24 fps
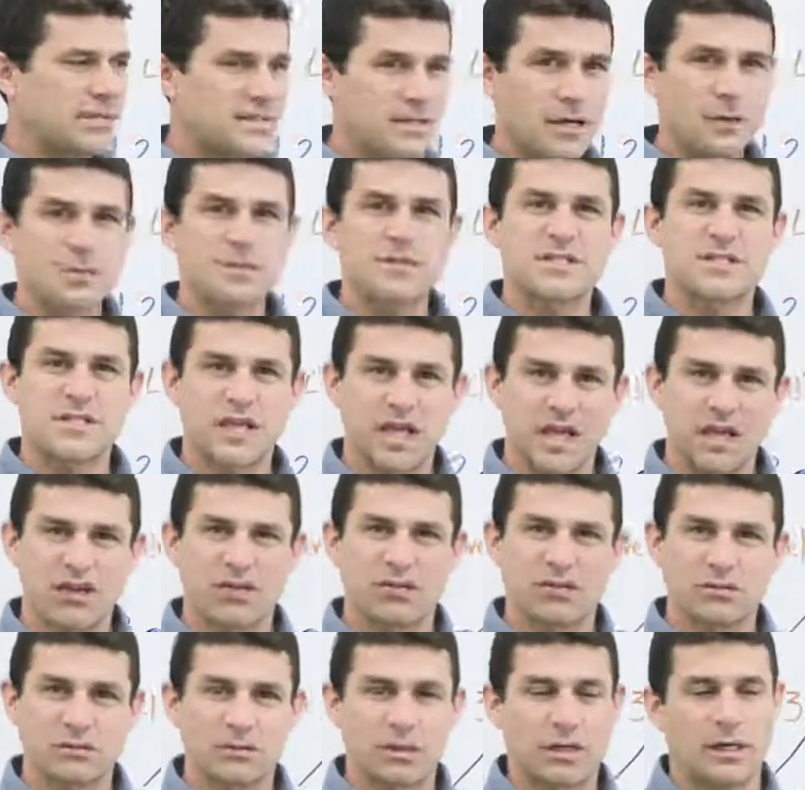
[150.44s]
some
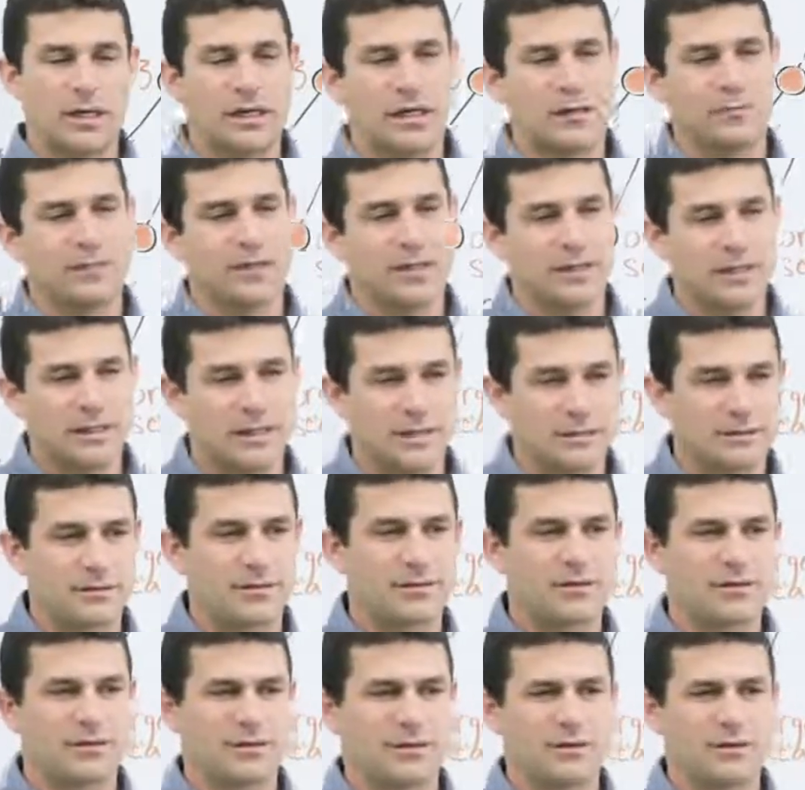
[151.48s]
scale in that